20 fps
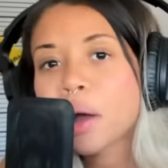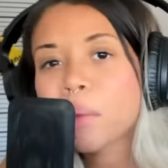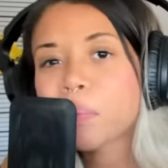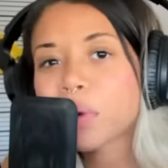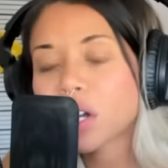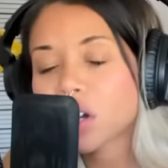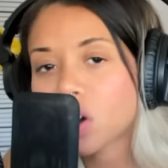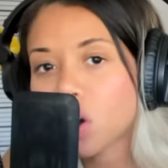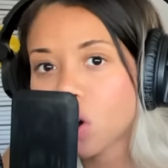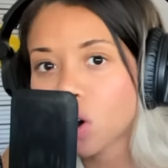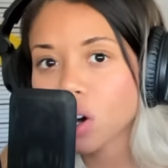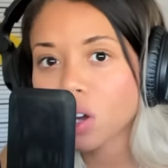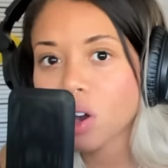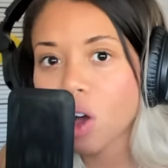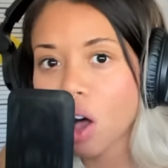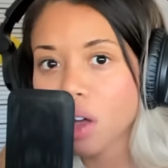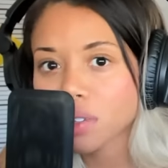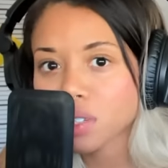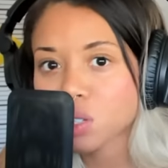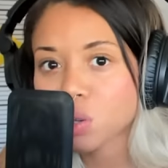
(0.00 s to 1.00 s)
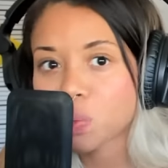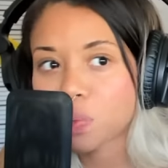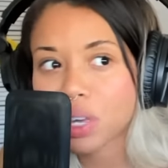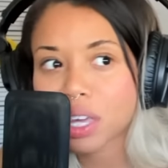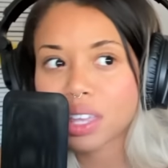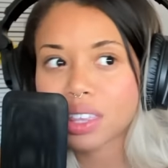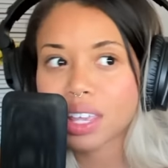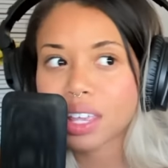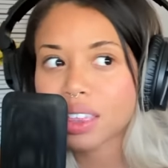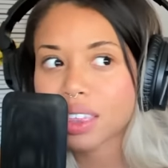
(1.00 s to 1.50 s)
but it could also
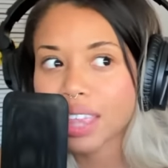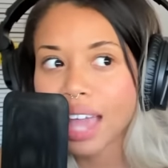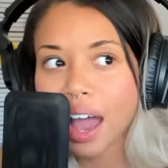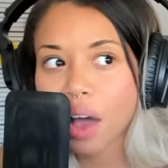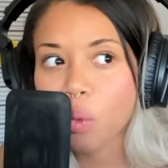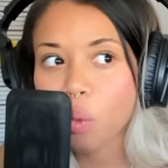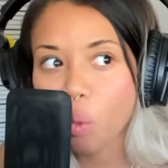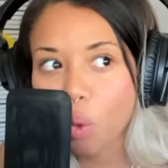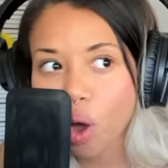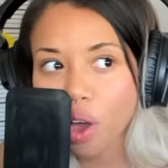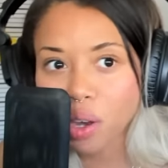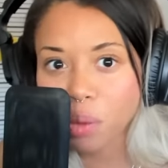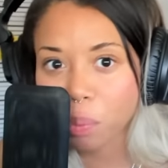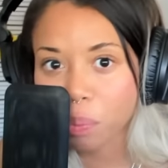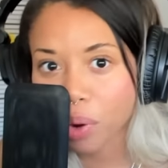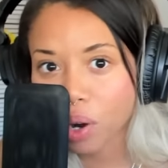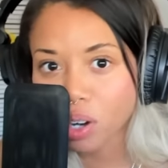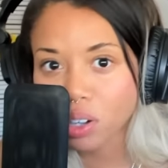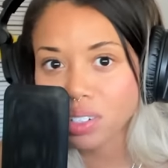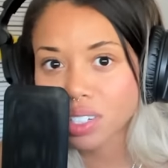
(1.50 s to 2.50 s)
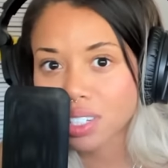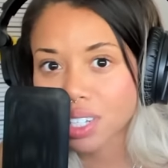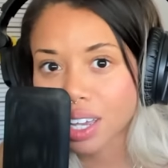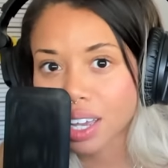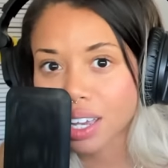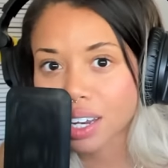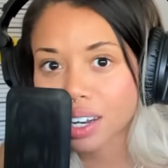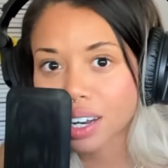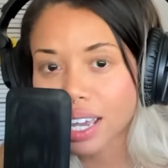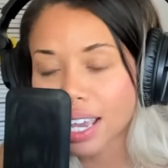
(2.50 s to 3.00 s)
be that that one person